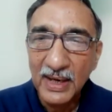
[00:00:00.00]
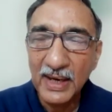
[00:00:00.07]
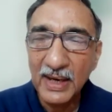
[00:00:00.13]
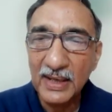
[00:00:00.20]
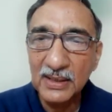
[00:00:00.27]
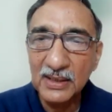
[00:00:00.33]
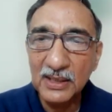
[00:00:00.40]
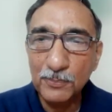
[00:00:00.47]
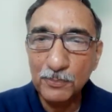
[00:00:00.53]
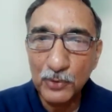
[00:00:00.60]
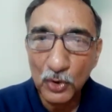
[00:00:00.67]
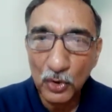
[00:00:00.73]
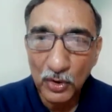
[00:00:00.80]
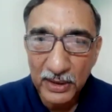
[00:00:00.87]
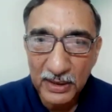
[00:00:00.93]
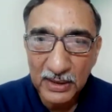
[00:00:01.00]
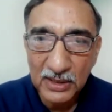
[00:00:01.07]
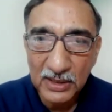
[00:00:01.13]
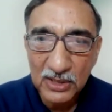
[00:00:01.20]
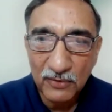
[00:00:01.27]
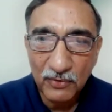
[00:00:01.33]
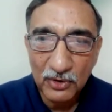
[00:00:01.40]
and the pure
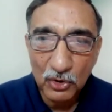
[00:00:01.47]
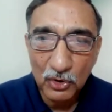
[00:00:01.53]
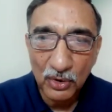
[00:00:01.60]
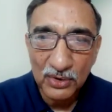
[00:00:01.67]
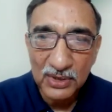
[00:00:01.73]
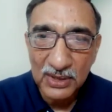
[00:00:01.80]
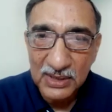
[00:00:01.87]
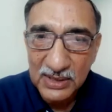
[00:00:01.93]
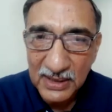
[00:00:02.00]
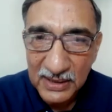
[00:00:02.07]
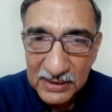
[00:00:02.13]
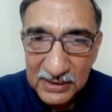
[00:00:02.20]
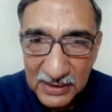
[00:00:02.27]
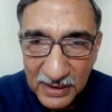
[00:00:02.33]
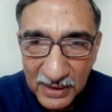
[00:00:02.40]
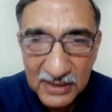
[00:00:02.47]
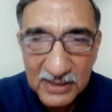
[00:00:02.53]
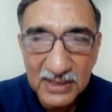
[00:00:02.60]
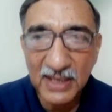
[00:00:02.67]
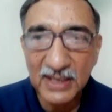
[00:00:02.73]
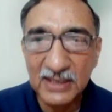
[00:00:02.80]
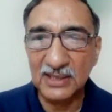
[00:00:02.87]
energy with consciousness
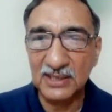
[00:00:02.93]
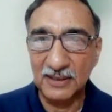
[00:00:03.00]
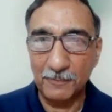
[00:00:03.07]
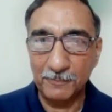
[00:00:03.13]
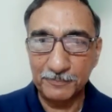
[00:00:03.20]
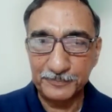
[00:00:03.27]
is less.